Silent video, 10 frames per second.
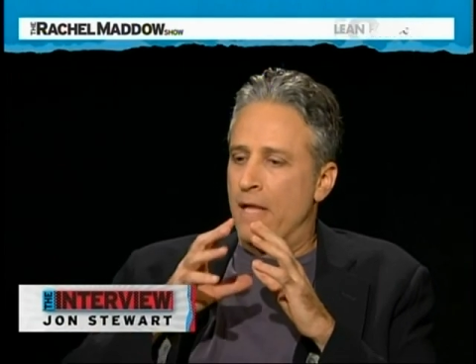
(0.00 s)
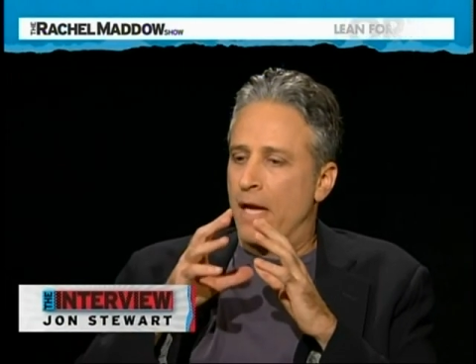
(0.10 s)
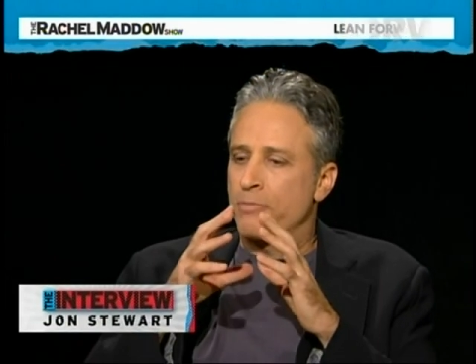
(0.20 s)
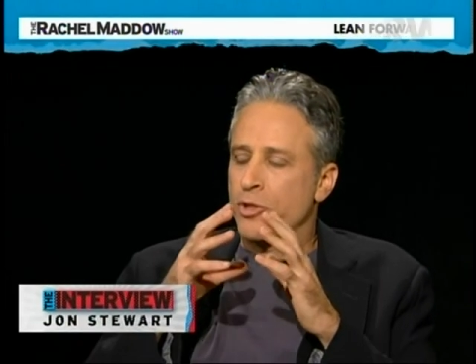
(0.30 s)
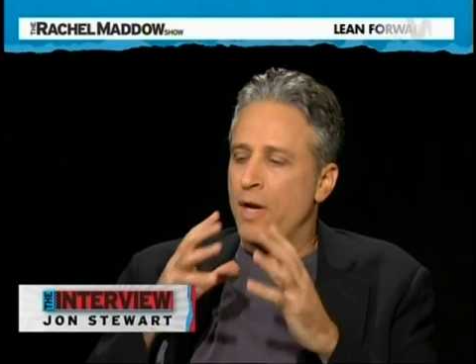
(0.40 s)

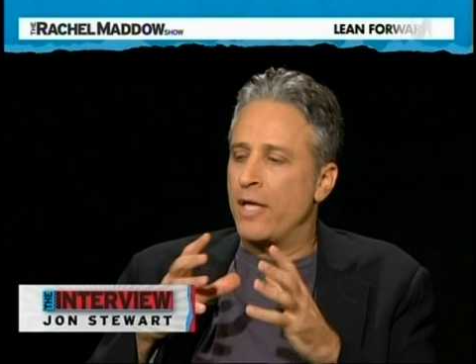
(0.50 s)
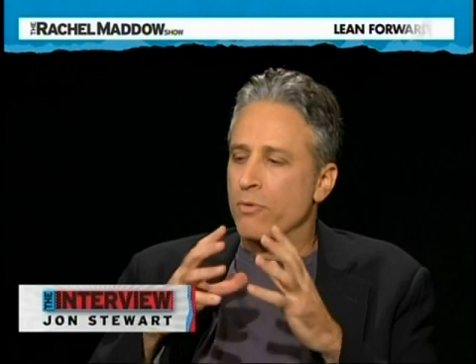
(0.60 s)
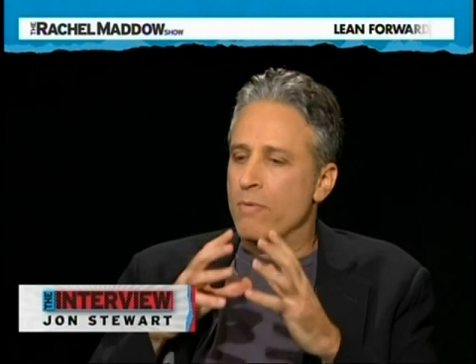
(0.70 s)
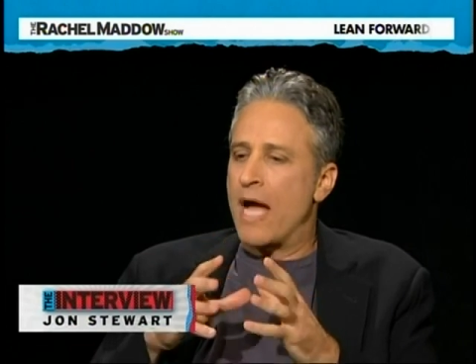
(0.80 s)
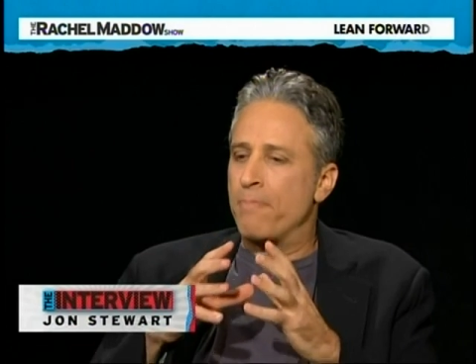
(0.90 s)
I'm trying
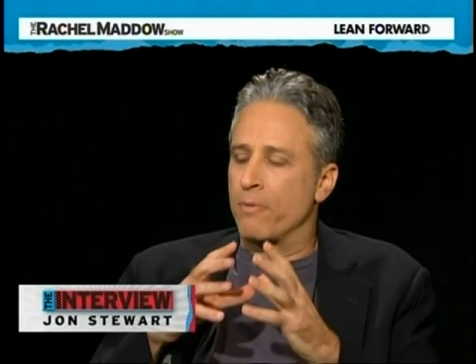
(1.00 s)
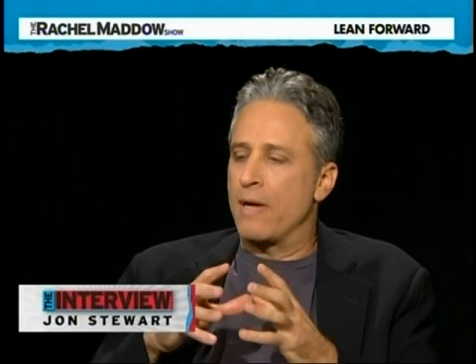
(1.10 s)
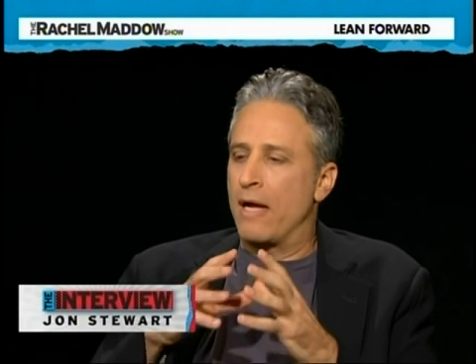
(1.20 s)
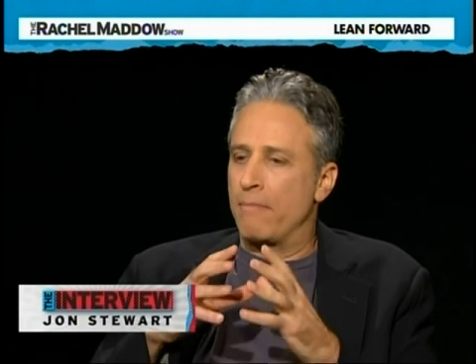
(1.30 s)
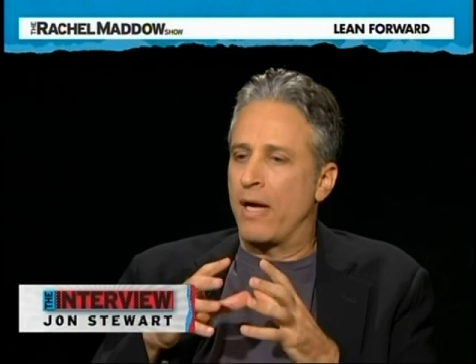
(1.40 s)
to wrap
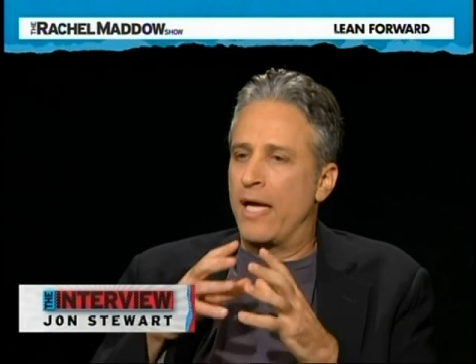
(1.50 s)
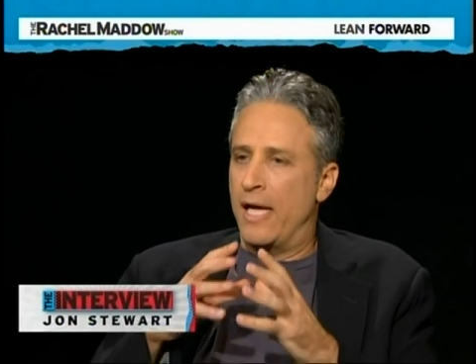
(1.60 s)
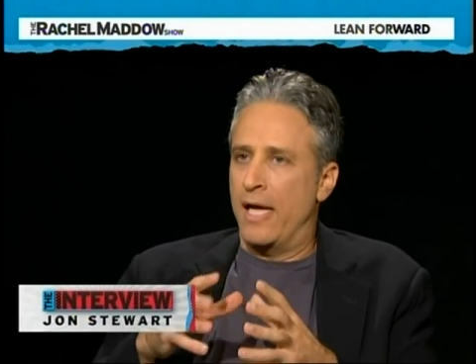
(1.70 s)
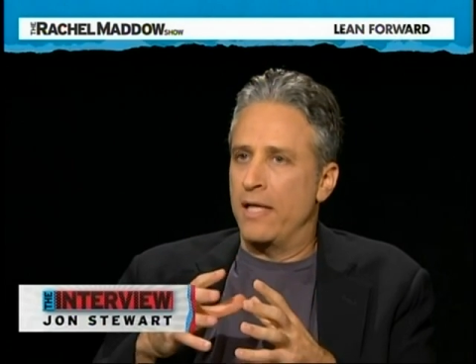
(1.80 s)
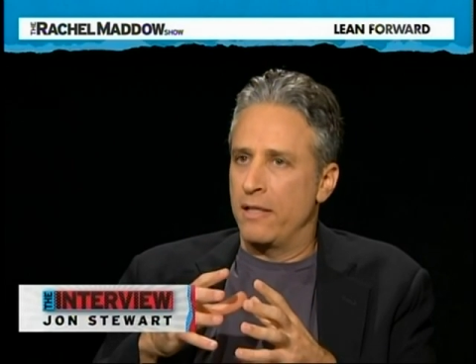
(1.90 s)
around my
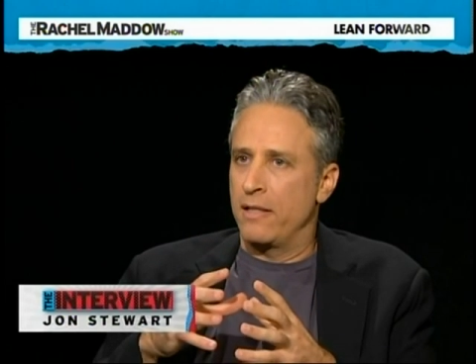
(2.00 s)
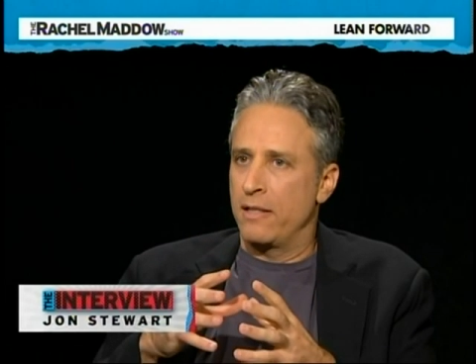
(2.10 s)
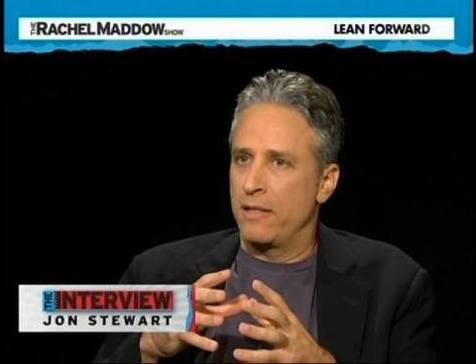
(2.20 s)
head